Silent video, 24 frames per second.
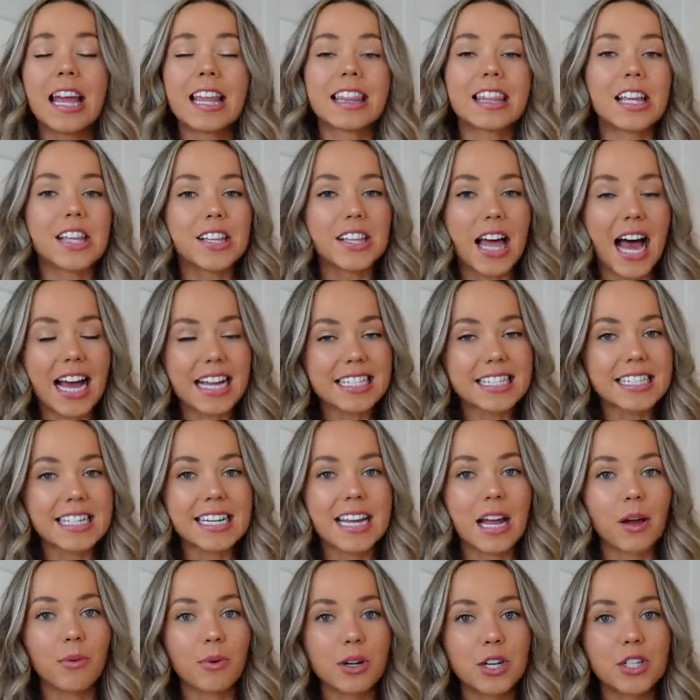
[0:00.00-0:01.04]
the last thing
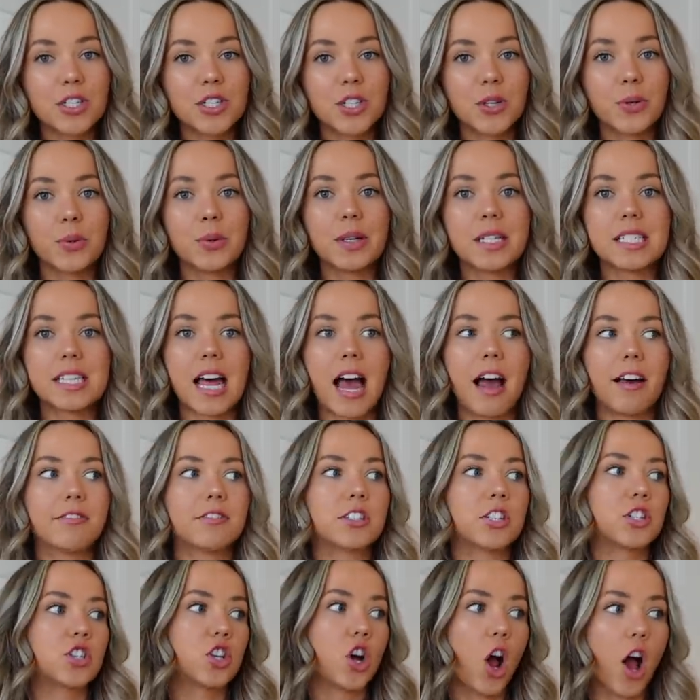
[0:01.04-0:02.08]
I wanna do is have
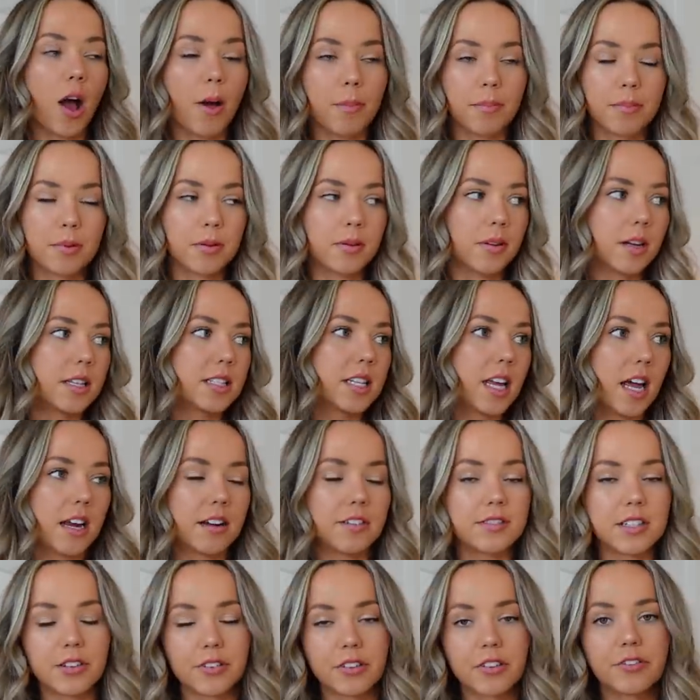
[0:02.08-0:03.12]
to chop a ton
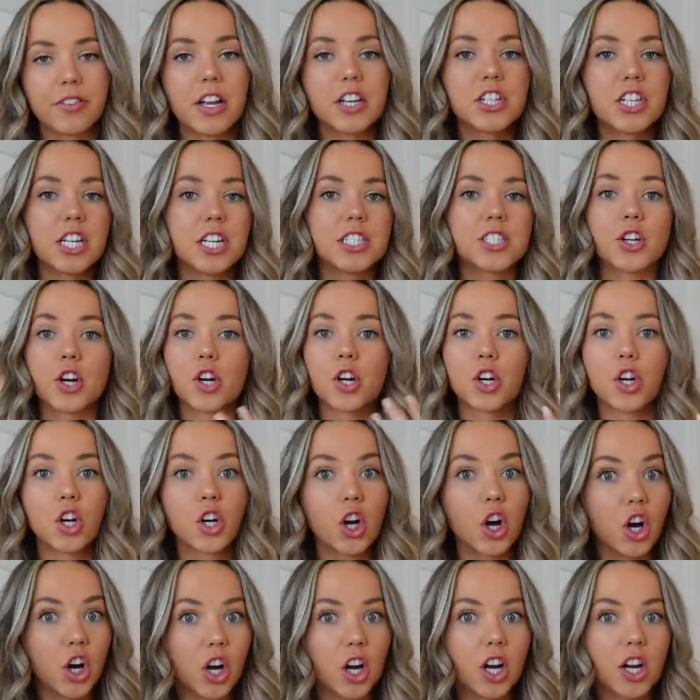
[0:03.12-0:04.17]
of different veggies or
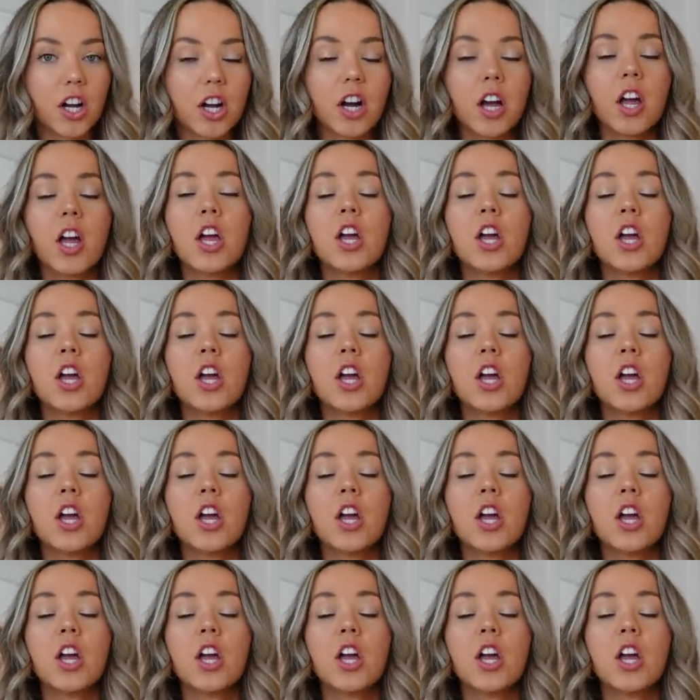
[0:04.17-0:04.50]
cook.